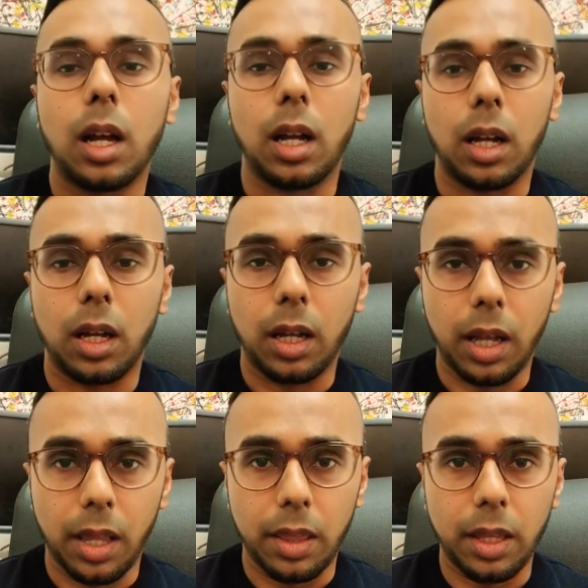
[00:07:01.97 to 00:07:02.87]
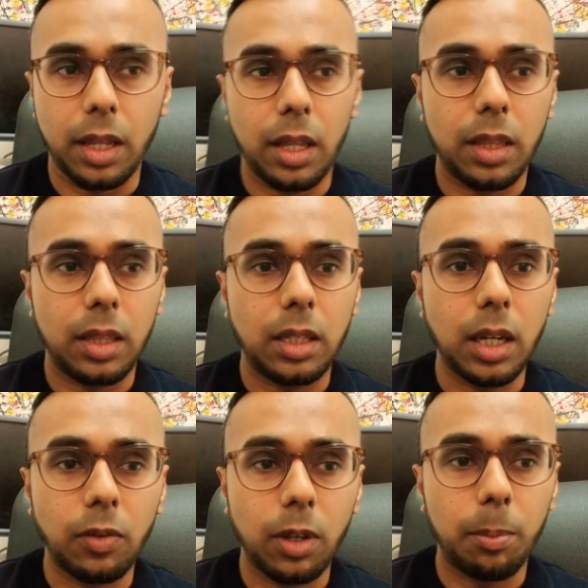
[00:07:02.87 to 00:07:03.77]
And then the
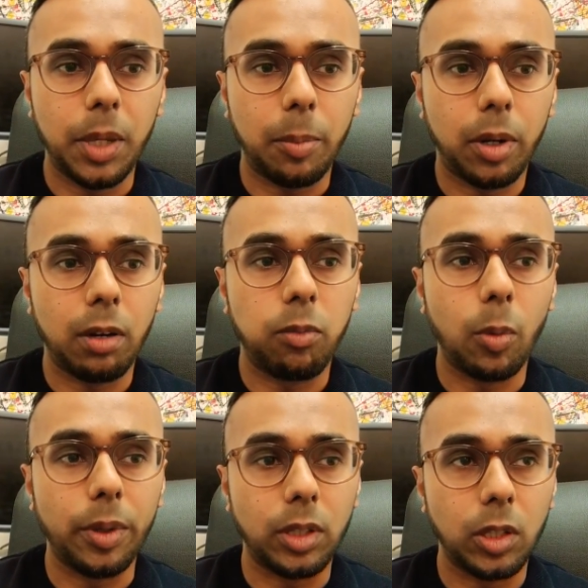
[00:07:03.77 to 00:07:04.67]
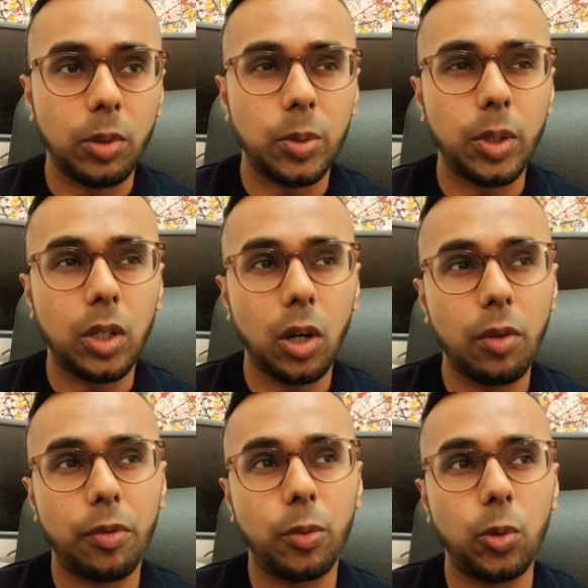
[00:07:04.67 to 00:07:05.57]
other big part of what we do is we go
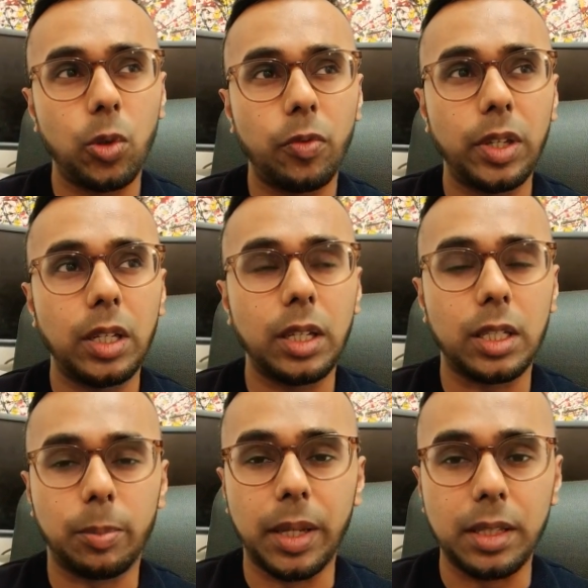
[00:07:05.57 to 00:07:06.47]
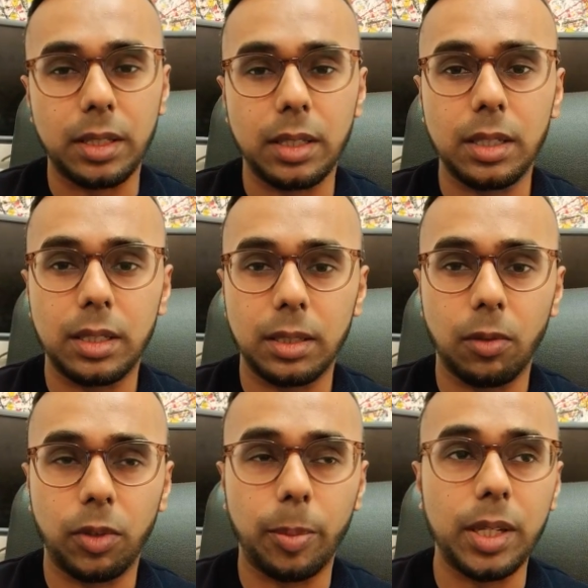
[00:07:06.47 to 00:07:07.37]
through the expenses
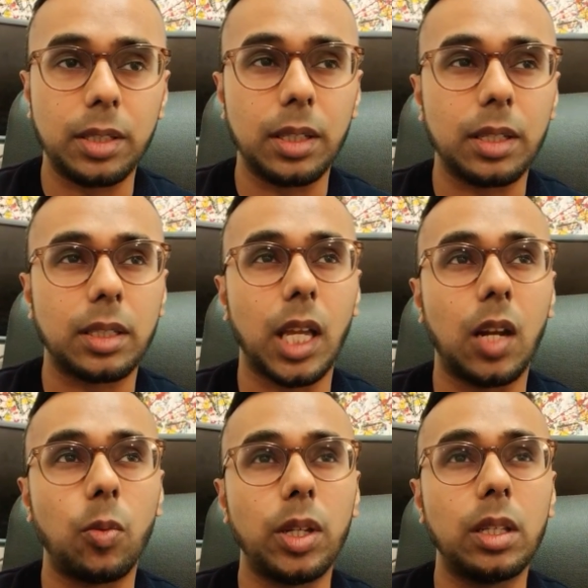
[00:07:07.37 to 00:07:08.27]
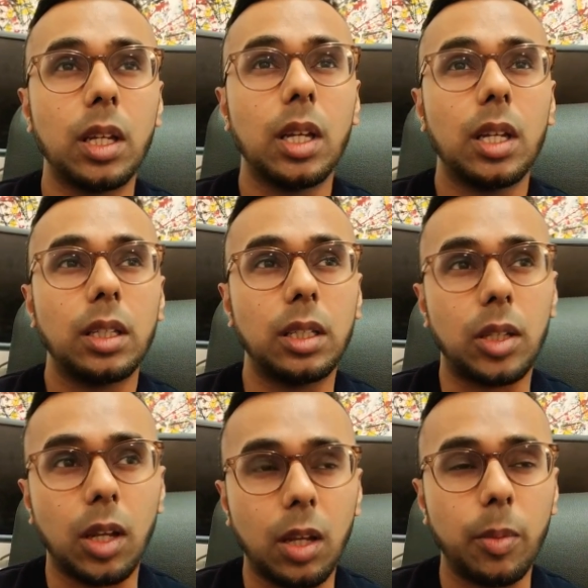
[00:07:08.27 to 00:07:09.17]
of the business and we
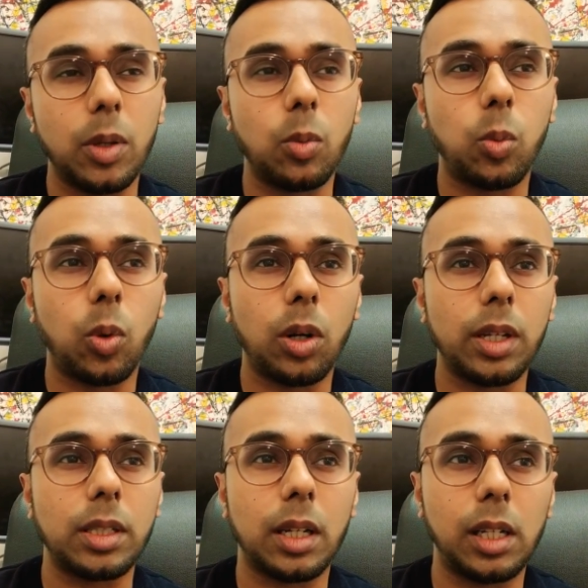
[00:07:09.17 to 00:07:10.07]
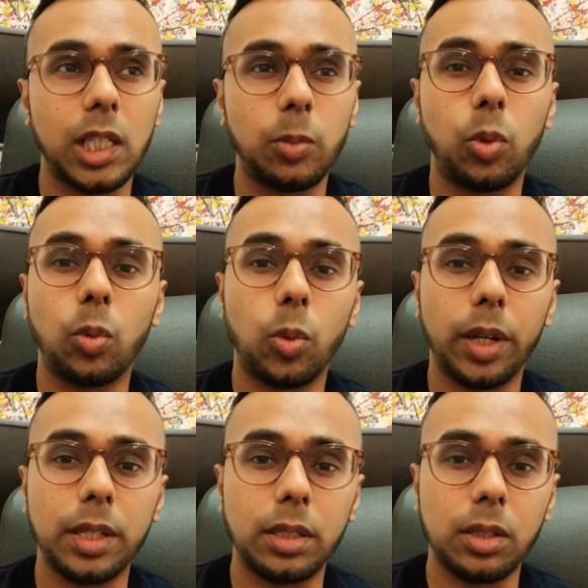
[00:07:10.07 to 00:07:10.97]
determine what is eligible and
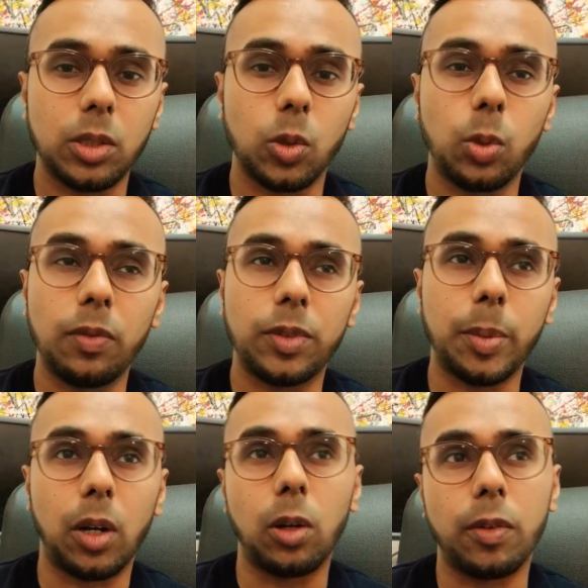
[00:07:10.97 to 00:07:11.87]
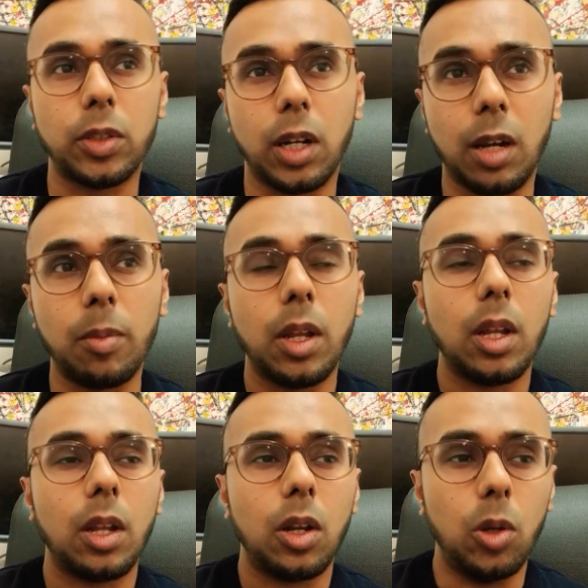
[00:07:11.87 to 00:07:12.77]
what isn't. So we've spent a lot of time
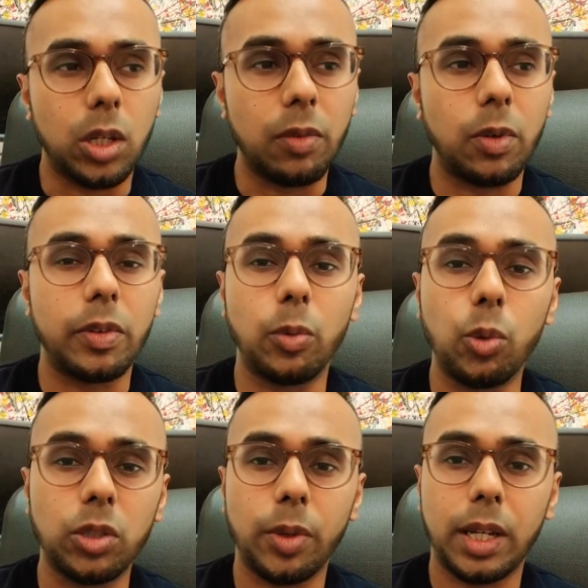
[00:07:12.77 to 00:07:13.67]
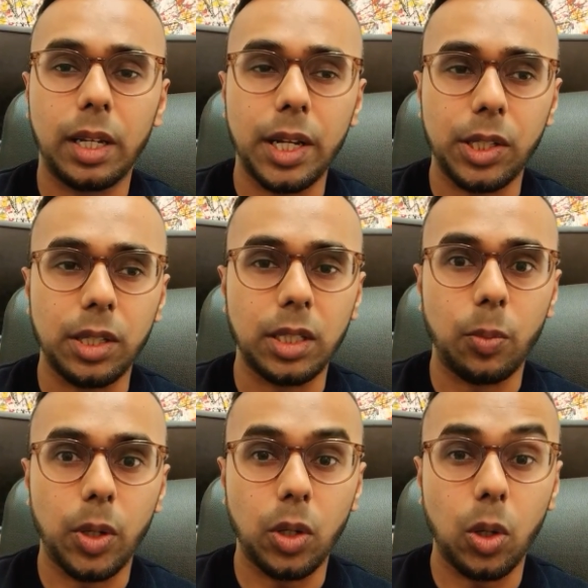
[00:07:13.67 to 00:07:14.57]
looking through the rules and regulations,
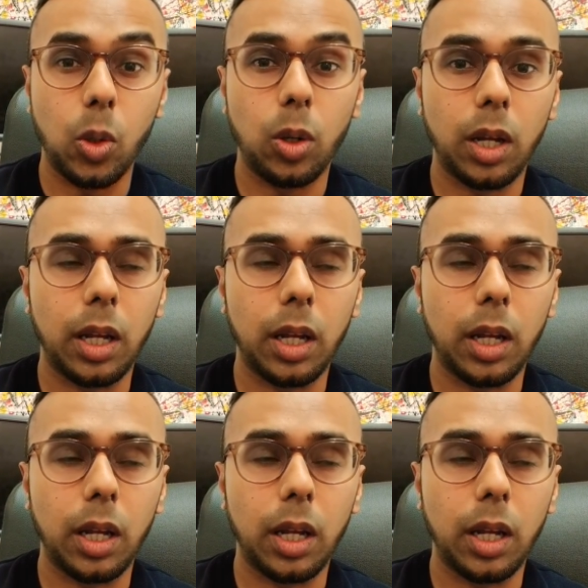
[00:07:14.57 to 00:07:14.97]
and we know